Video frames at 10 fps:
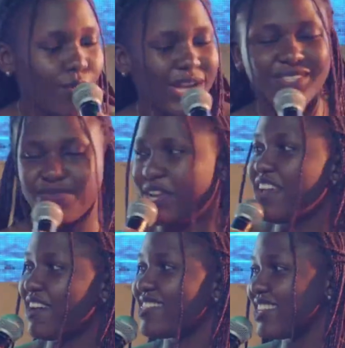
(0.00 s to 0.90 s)

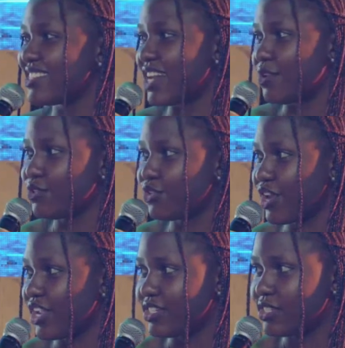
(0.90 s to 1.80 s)
whenever things are not
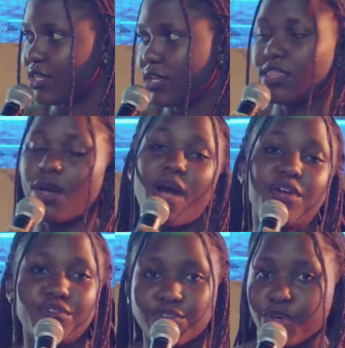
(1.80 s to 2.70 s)
right, the
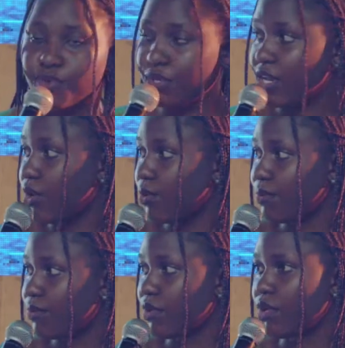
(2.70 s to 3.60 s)
word of God will
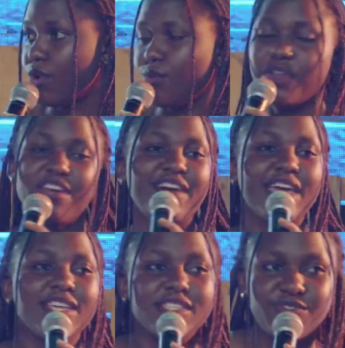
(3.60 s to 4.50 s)
help.
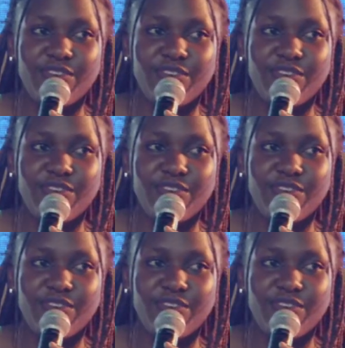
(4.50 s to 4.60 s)
Whenever he is